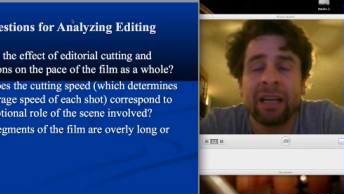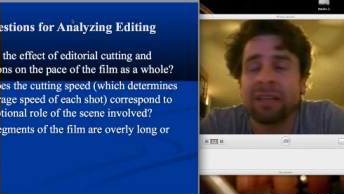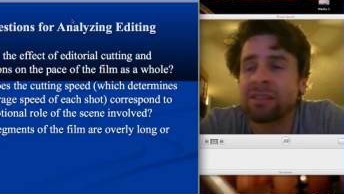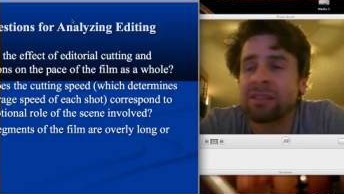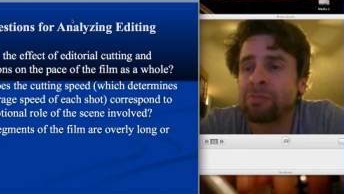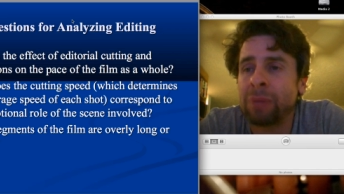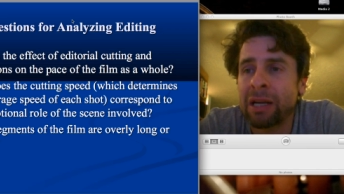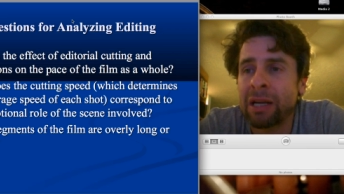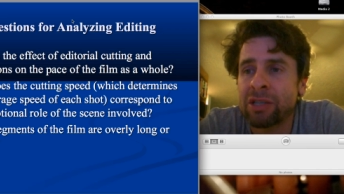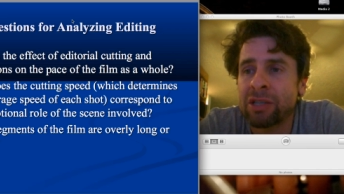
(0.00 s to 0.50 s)

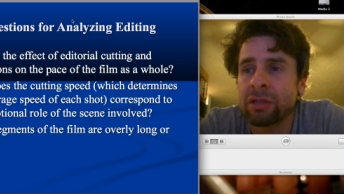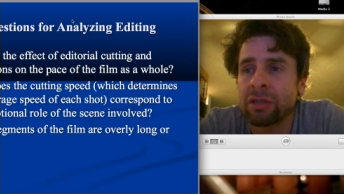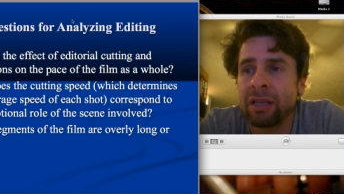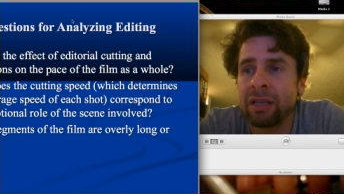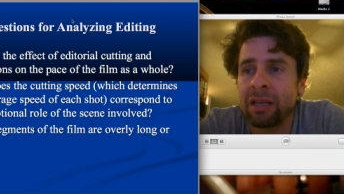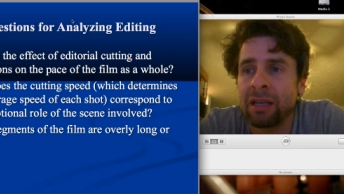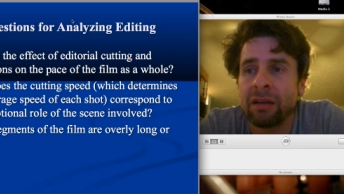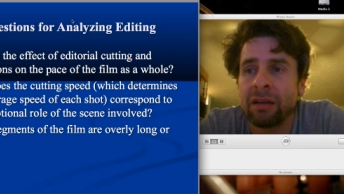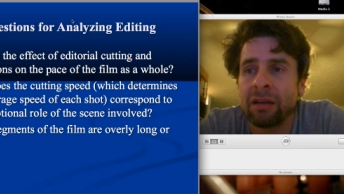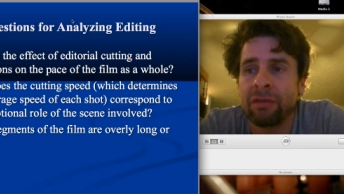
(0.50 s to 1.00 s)

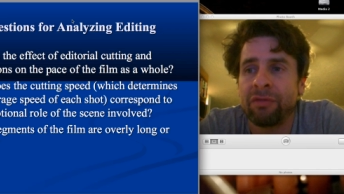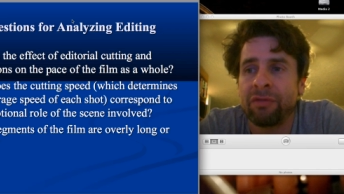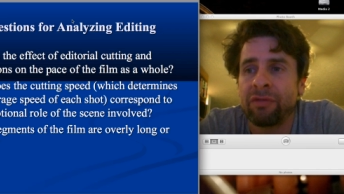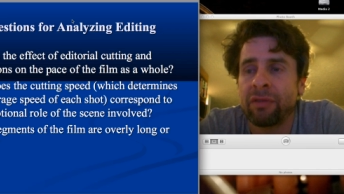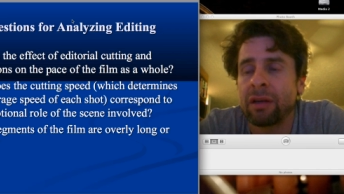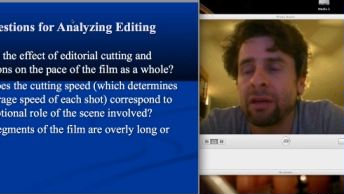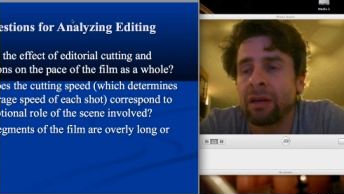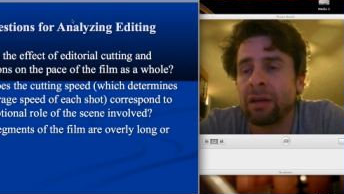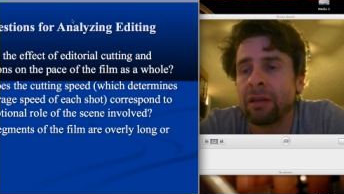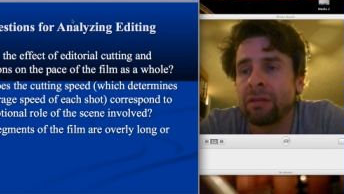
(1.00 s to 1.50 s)
especially if
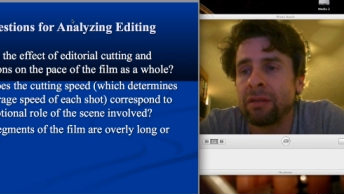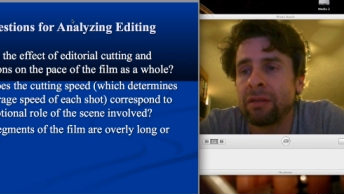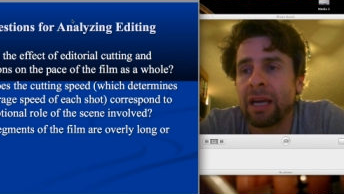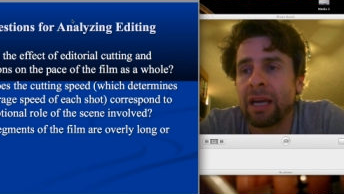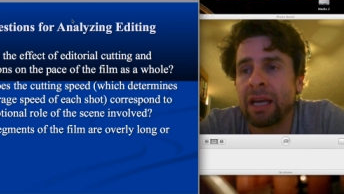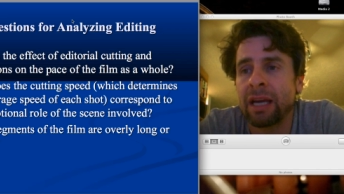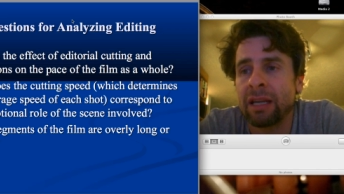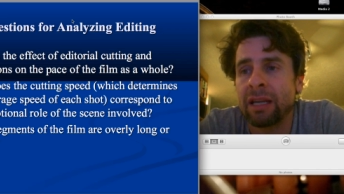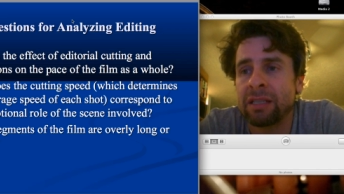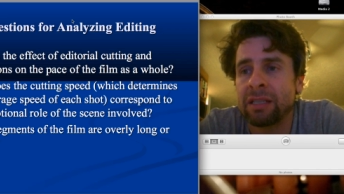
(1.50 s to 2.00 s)
the
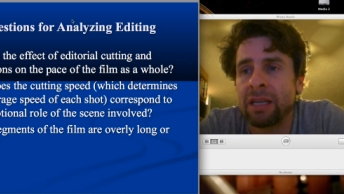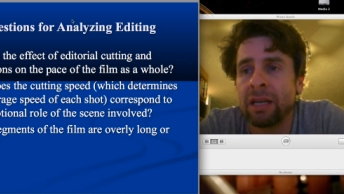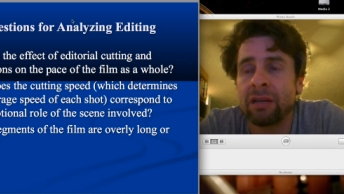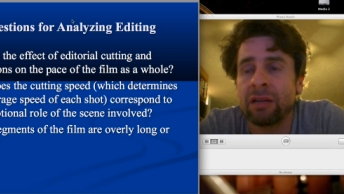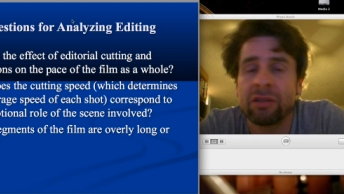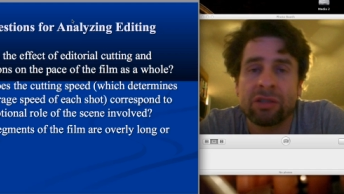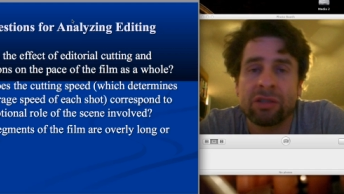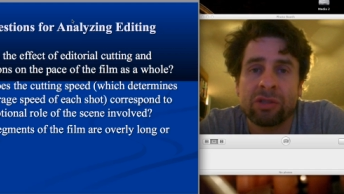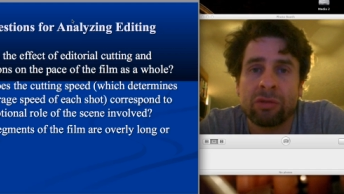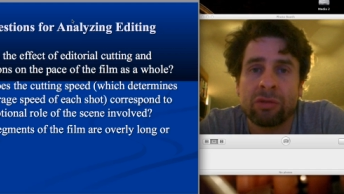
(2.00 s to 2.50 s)
editing
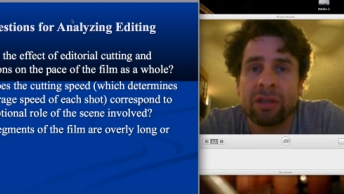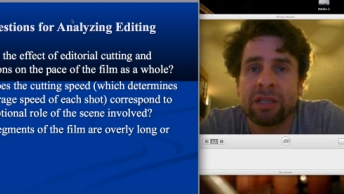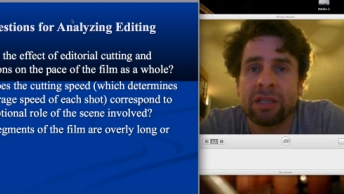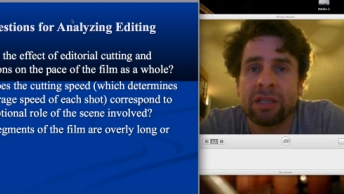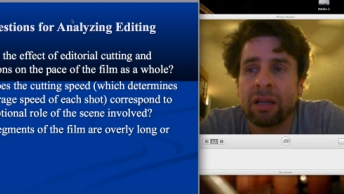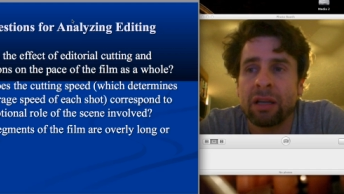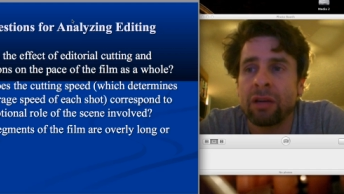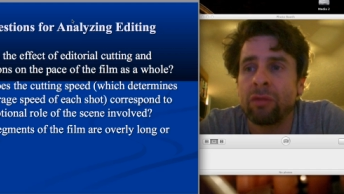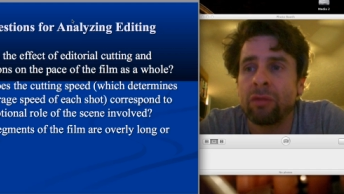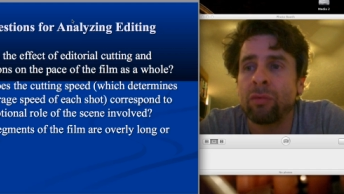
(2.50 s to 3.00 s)
and the
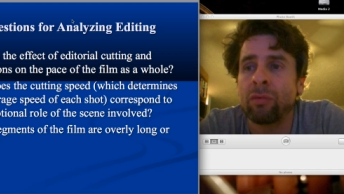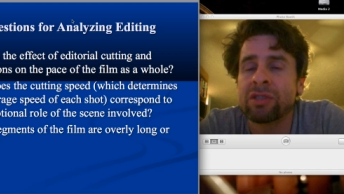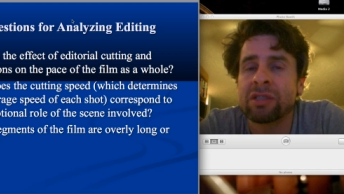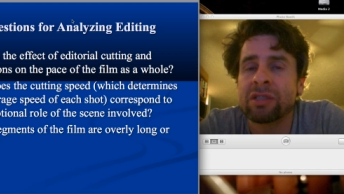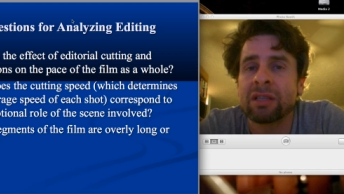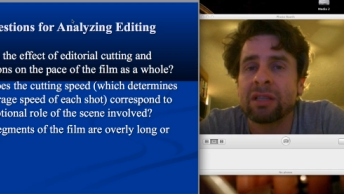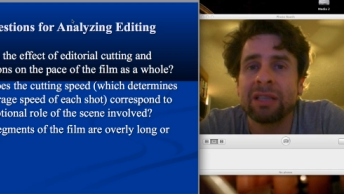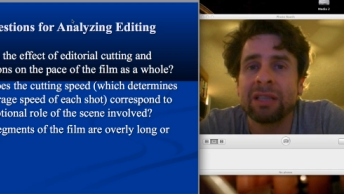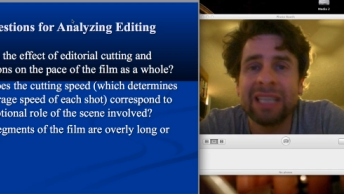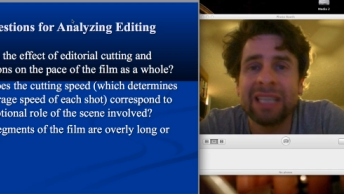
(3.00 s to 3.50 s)
storytelling wants
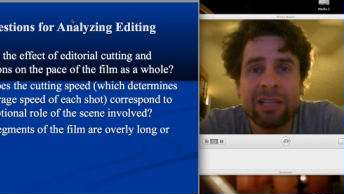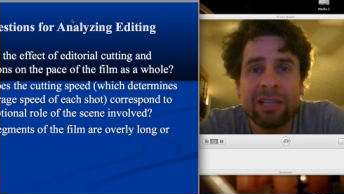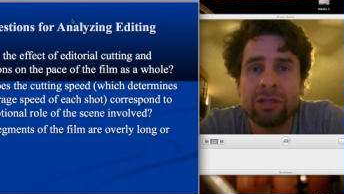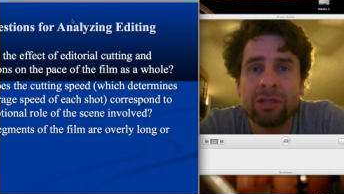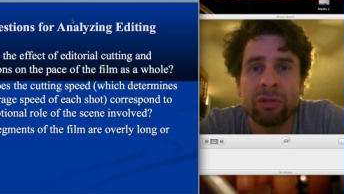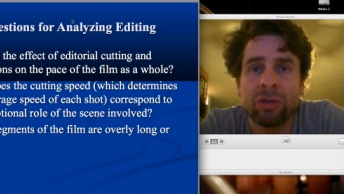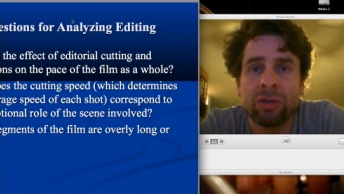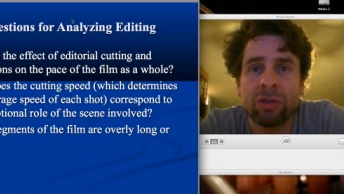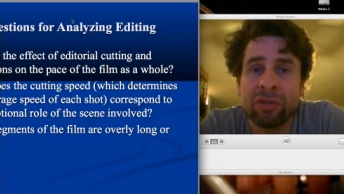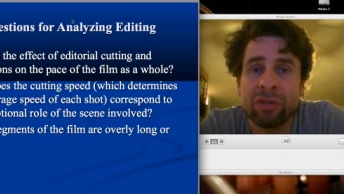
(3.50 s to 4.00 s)
to lead
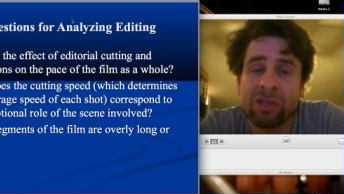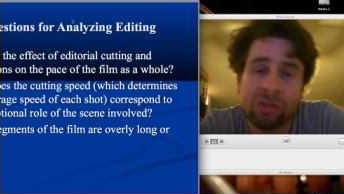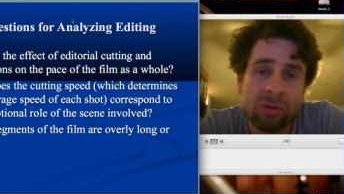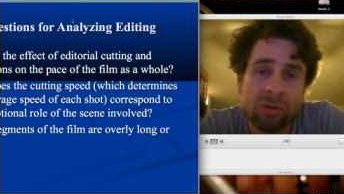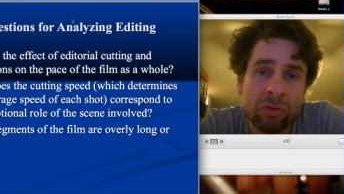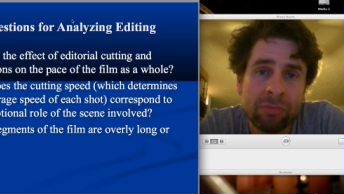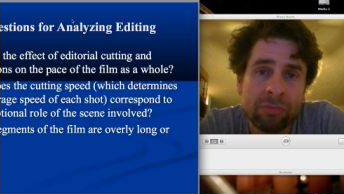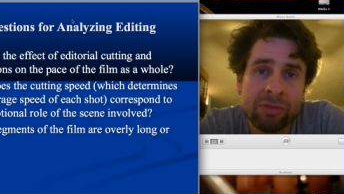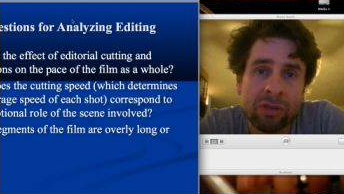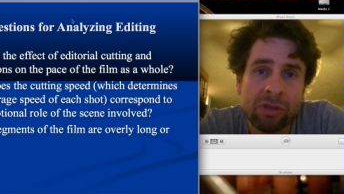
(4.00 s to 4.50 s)
you to
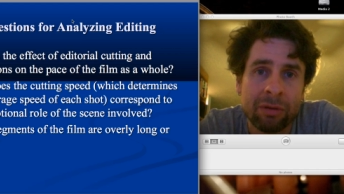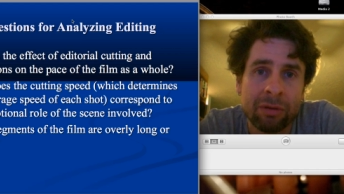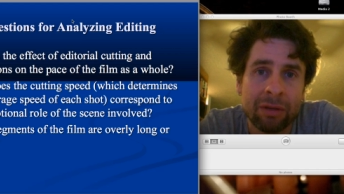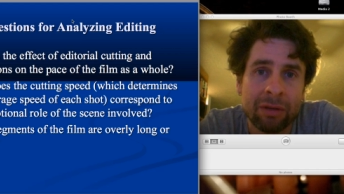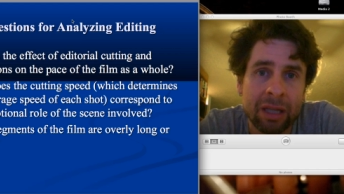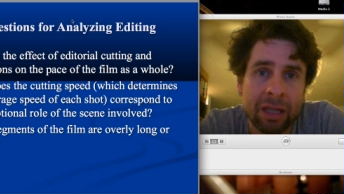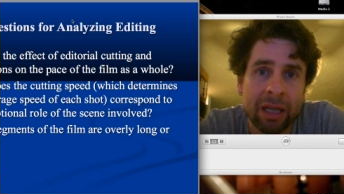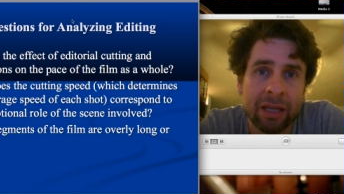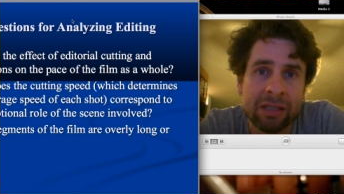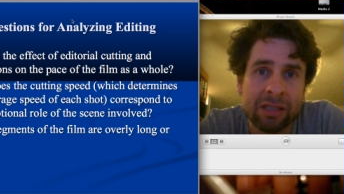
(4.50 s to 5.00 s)
assume certain
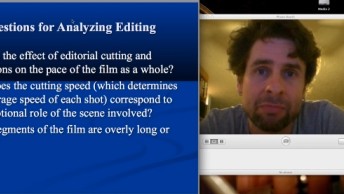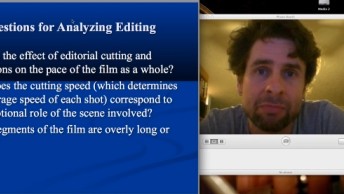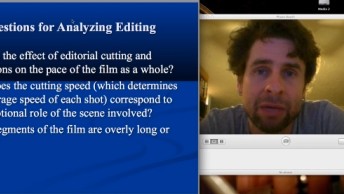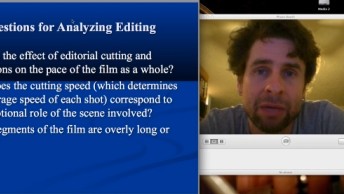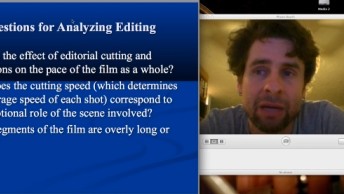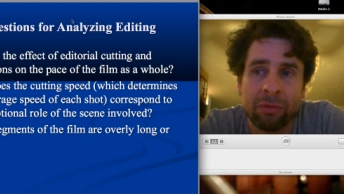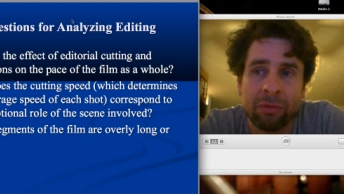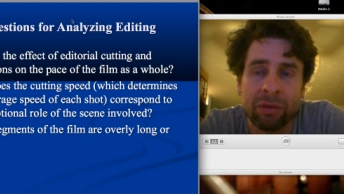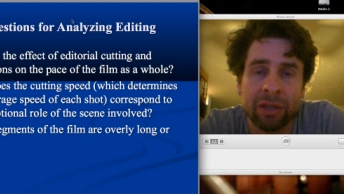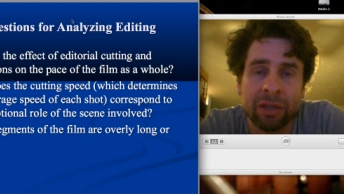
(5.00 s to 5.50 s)
things
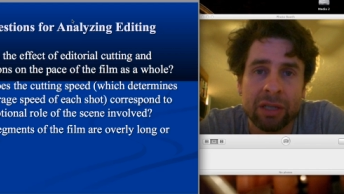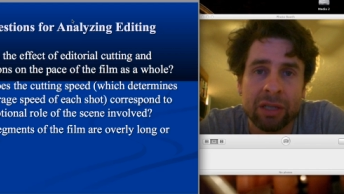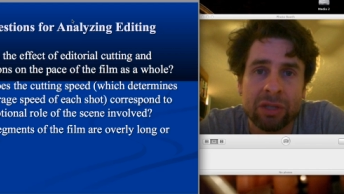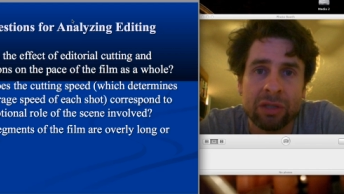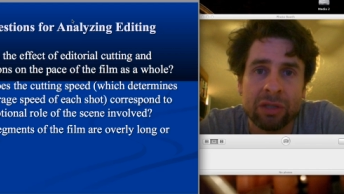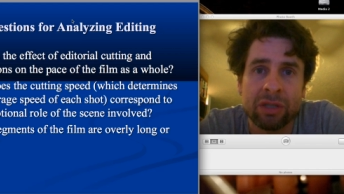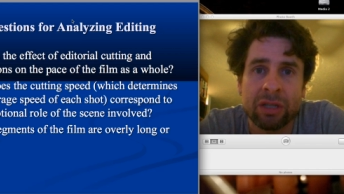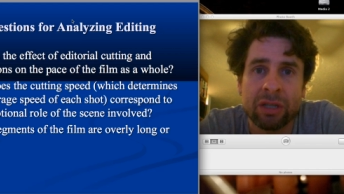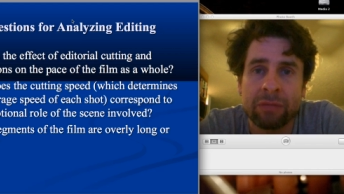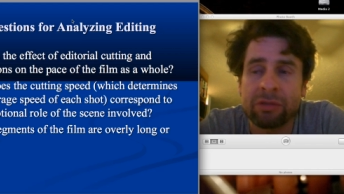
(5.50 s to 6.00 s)
about
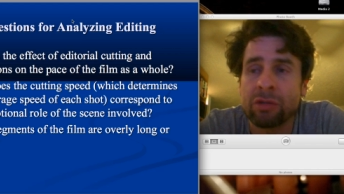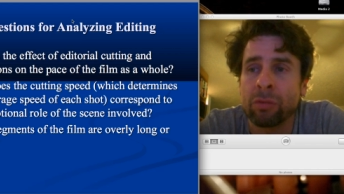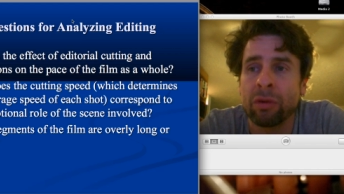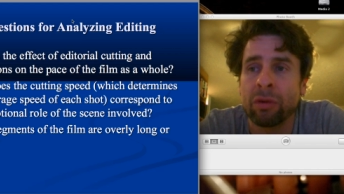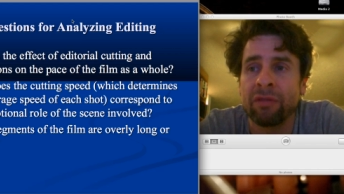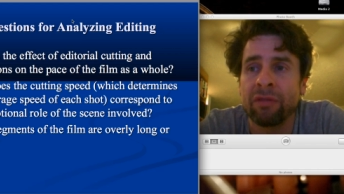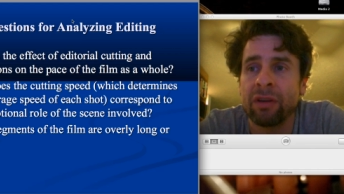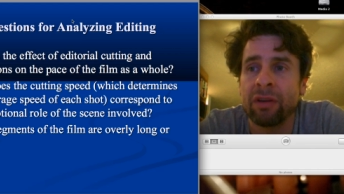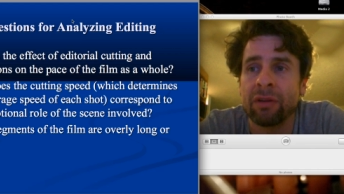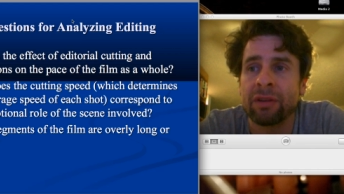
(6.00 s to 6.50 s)
relationships to
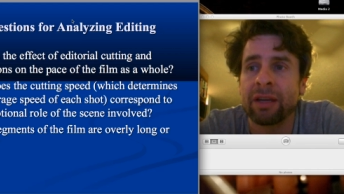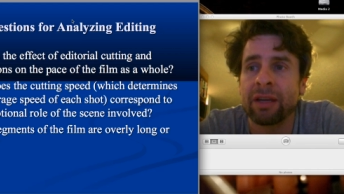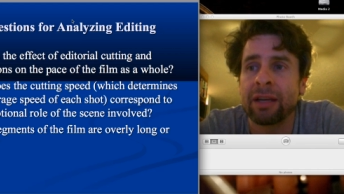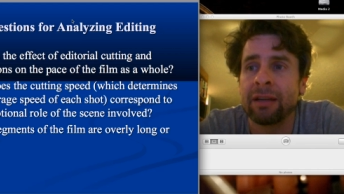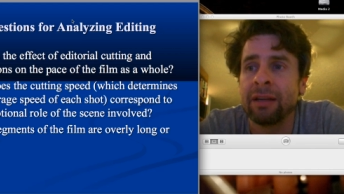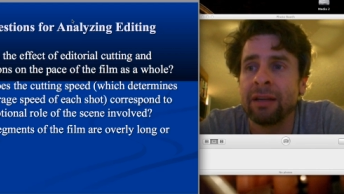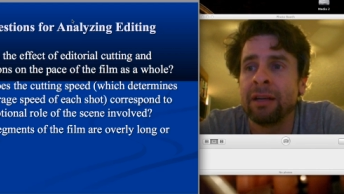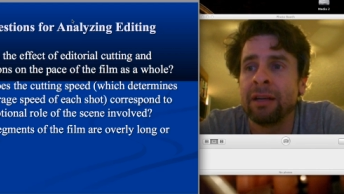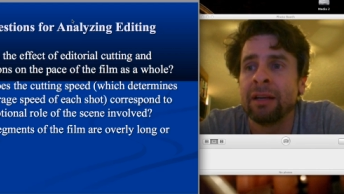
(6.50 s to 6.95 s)
reveal that